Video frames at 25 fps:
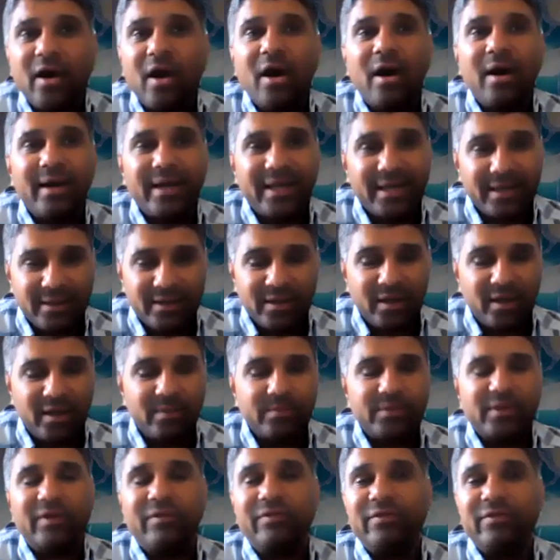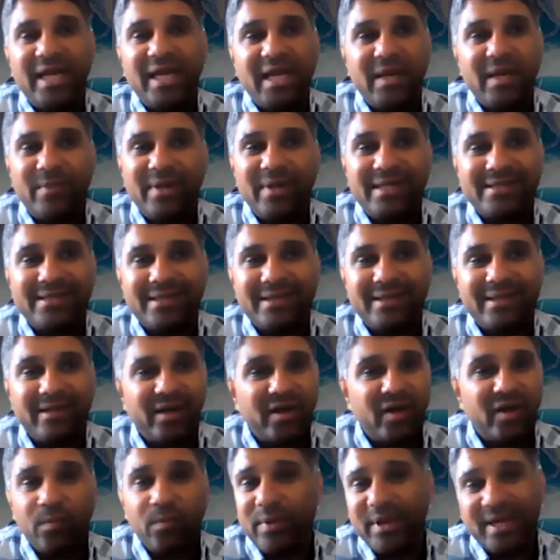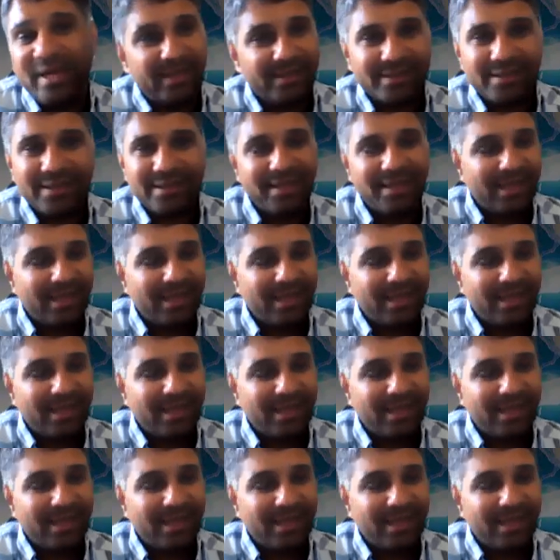on in terms of treatments and therapies.